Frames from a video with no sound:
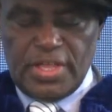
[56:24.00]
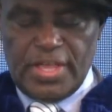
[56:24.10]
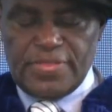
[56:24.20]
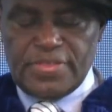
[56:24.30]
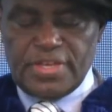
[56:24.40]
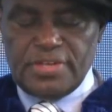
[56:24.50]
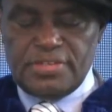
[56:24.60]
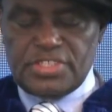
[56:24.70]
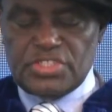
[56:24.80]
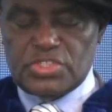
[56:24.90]
in
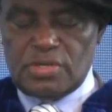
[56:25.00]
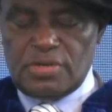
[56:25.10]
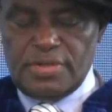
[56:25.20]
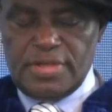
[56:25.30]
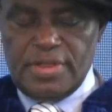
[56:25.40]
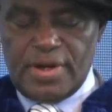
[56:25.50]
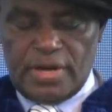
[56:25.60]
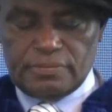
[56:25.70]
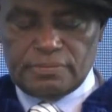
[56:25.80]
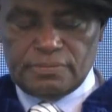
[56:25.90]
the digital era.
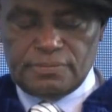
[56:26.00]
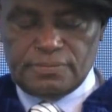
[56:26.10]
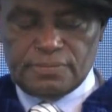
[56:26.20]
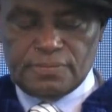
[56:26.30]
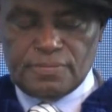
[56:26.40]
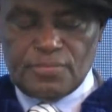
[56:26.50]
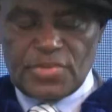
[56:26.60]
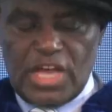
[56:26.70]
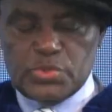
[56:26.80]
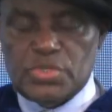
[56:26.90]

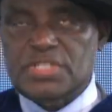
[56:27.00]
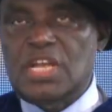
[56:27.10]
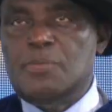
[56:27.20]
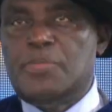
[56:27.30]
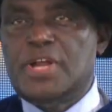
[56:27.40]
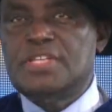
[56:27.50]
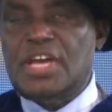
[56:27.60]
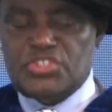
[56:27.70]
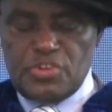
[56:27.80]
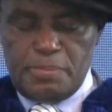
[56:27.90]
As we celebrate the
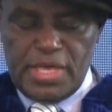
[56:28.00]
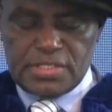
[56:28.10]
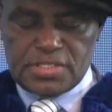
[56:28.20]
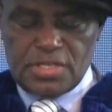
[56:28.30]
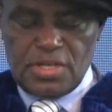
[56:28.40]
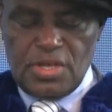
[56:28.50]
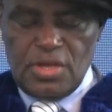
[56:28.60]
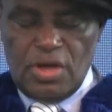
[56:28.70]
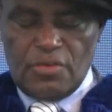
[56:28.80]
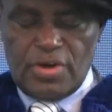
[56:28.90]
achievements
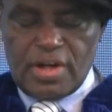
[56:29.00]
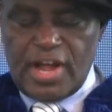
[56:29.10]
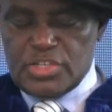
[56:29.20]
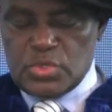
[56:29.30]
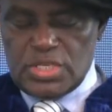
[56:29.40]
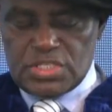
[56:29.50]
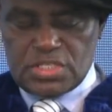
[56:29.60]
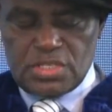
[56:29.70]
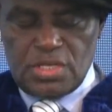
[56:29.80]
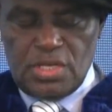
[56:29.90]
of our
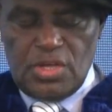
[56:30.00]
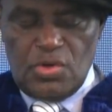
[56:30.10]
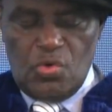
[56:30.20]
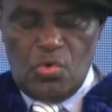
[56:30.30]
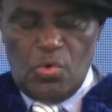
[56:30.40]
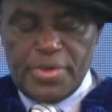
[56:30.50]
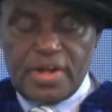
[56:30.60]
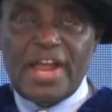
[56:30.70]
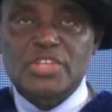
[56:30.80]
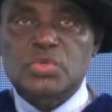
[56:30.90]
graduates who will be
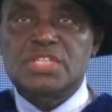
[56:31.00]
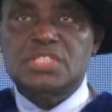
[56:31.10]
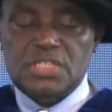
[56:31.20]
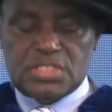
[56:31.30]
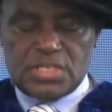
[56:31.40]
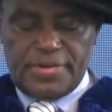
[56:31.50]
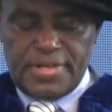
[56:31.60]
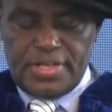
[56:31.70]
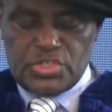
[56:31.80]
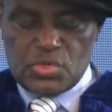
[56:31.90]
graduates on
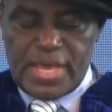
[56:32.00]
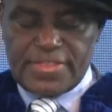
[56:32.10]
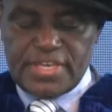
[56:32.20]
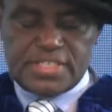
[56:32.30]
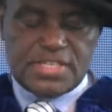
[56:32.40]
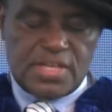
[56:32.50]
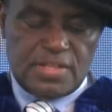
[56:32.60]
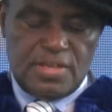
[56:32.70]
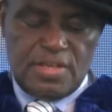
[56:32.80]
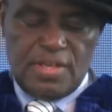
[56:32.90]
Sunday, July 30th,
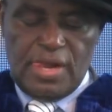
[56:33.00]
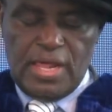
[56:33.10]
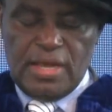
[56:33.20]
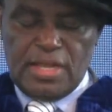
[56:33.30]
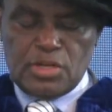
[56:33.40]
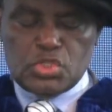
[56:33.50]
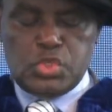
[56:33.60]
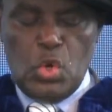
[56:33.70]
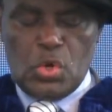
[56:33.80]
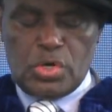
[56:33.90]
let us
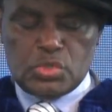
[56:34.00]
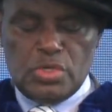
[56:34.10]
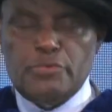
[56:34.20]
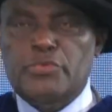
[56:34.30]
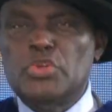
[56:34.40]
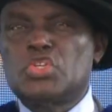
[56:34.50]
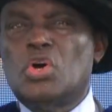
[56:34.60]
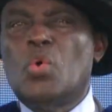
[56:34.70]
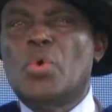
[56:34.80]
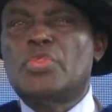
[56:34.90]
look to the future
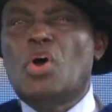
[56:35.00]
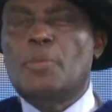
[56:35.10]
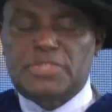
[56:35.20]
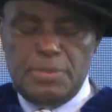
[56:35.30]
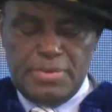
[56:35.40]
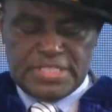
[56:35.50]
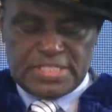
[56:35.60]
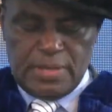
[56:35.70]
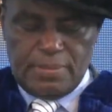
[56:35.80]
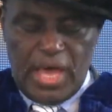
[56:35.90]
with
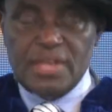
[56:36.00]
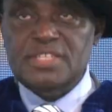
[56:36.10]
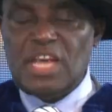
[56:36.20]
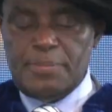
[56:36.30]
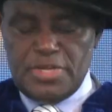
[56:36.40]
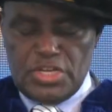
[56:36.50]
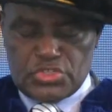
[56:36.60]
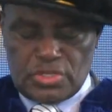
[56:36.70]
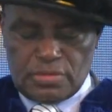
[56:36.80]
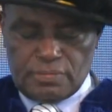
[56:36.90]
optimism and determination.